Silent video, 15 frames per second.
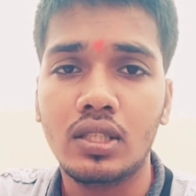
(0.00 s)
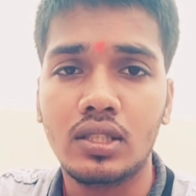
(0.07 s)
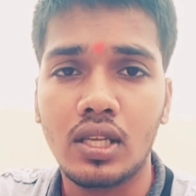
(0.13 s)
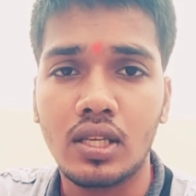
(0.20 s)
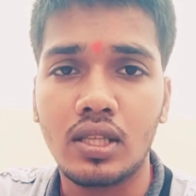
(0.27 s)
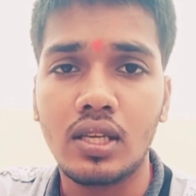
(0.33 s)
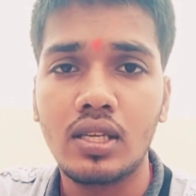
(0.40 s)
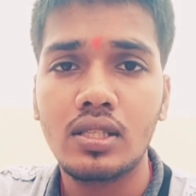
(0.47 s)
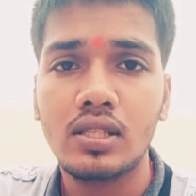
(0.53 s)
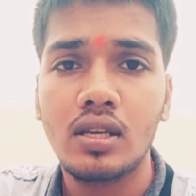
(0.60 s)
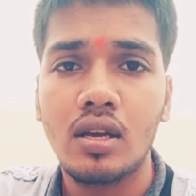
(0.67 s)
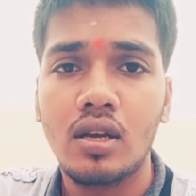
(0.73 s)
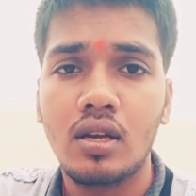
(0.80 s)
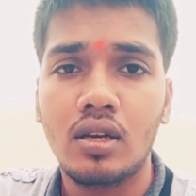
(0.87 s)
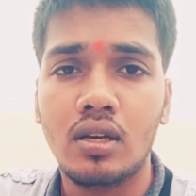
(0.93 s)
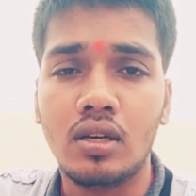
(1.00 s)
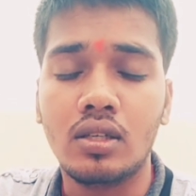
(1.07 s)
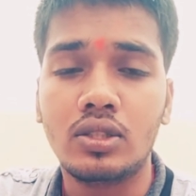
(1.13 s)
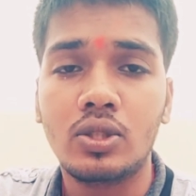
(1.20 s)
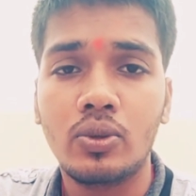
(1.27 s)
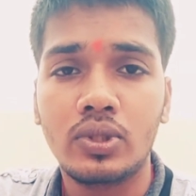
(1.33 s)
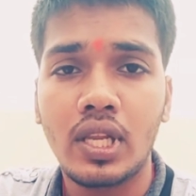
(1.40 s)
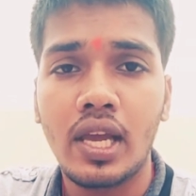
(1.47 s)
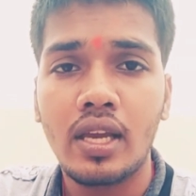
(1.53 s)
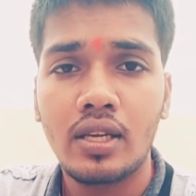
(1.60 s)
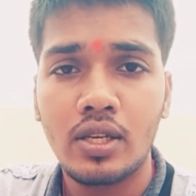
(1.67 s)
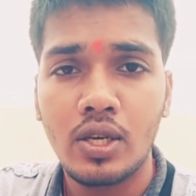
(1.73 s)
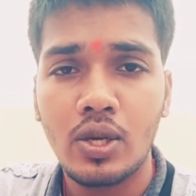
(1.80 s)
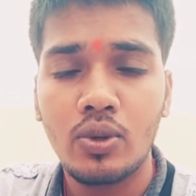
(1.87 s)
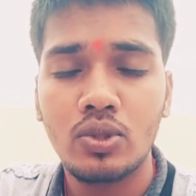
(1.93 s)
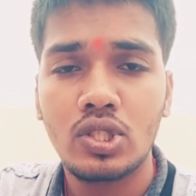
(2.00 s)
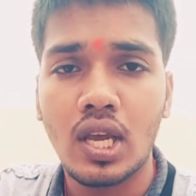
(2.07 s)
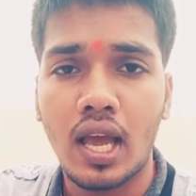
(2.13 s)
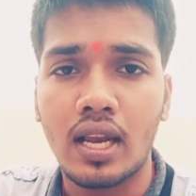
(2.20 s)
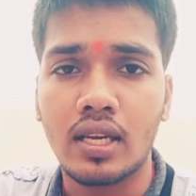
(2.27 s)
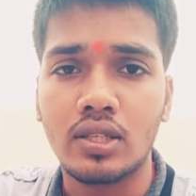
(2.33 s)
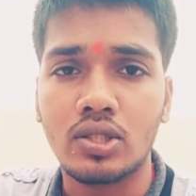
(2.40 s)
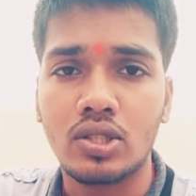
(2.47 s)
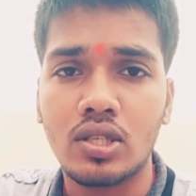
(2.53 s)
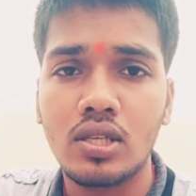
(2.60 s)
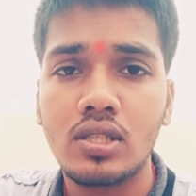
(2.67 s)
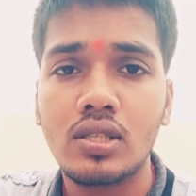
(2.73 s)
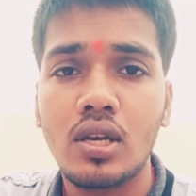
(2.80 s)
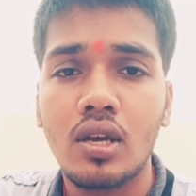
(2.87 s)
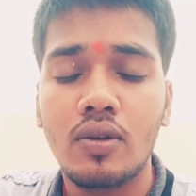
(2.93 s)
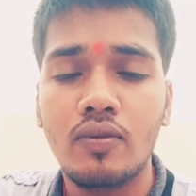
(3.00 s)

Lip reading: that is to take new challenges,